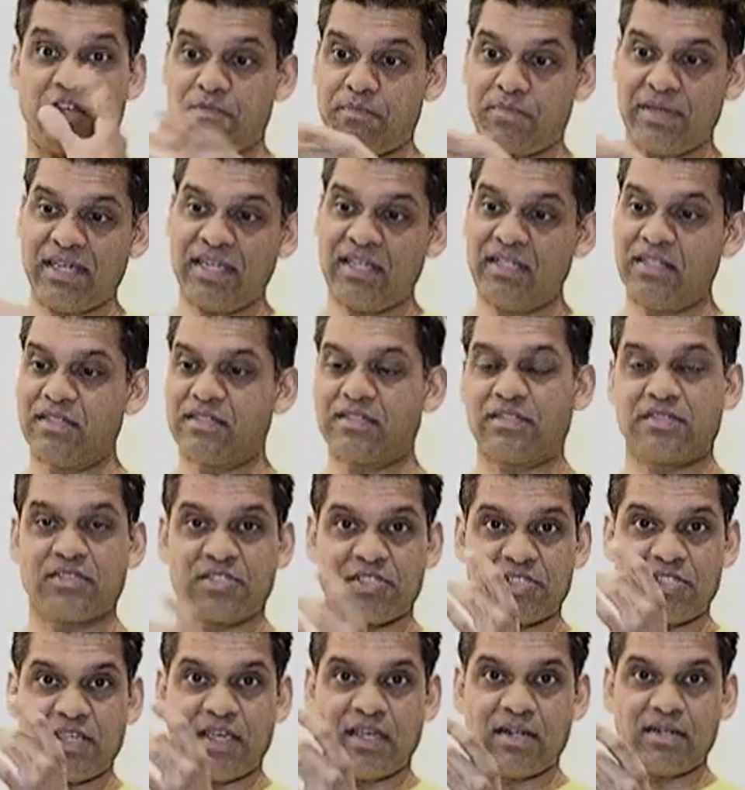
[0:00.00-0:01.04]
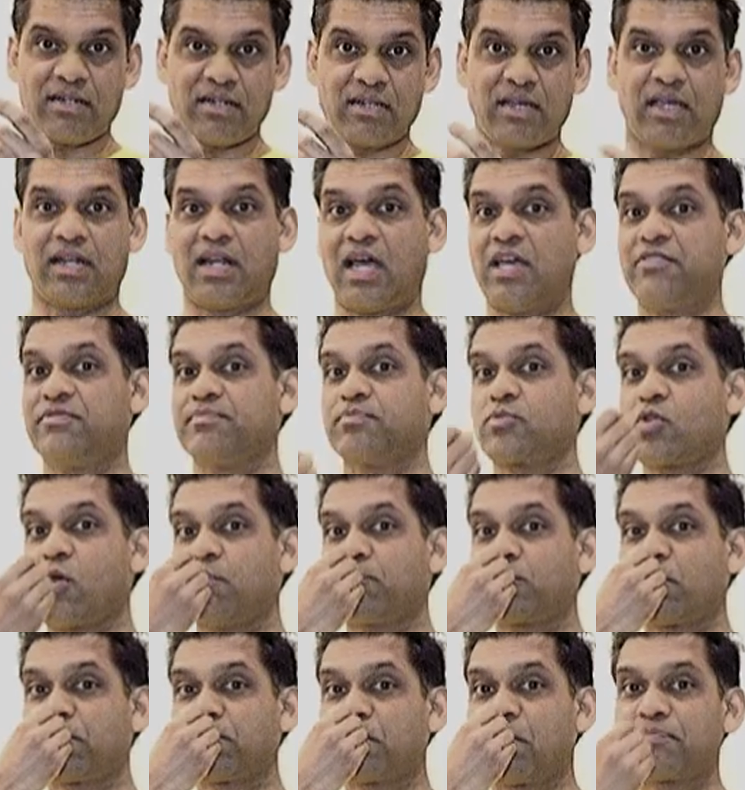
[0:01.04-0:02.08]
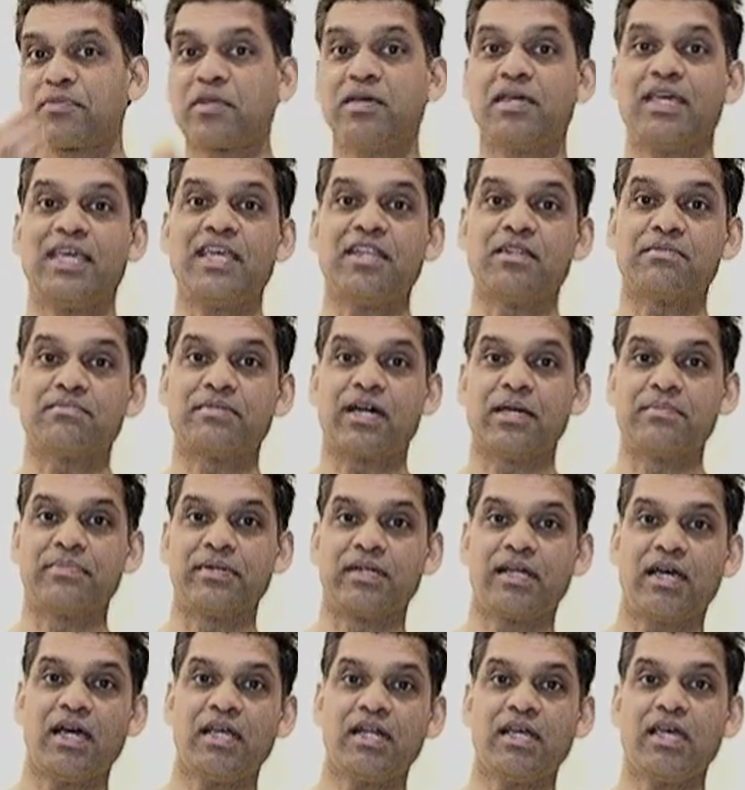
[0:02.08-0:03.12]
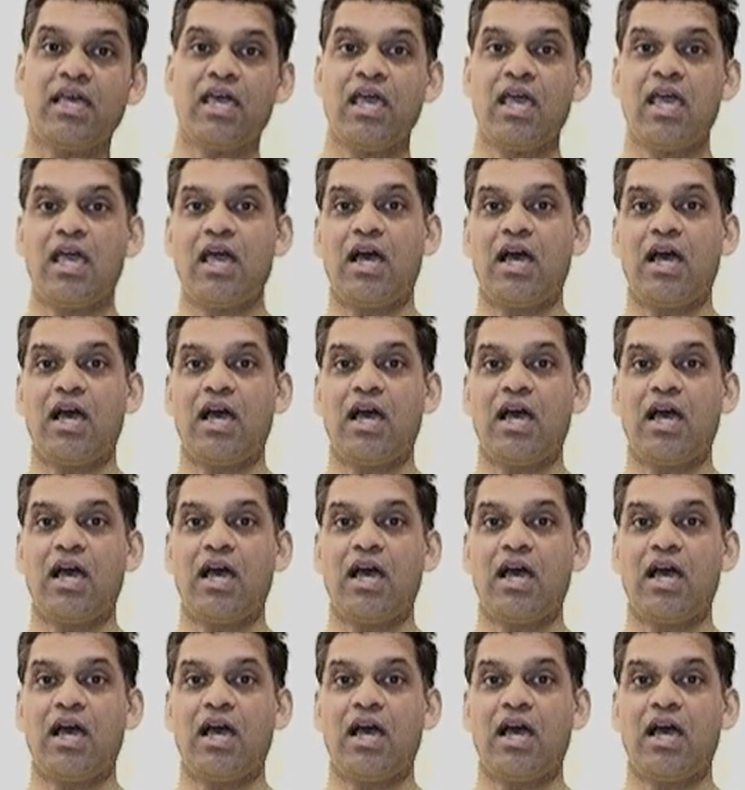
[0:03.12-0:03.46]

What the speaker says: peeled the skin and I've eaten my banana,